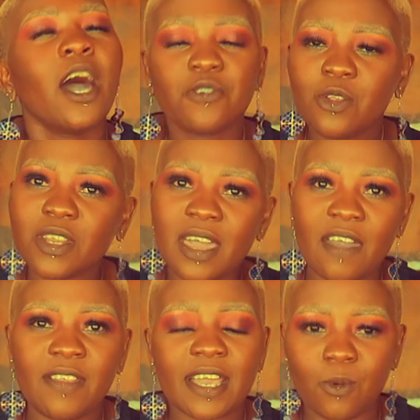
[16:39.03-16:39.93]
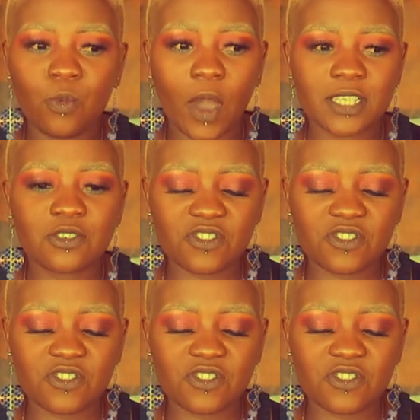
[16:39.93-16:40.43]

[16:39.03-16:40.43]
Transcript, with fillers: I really want to have like a white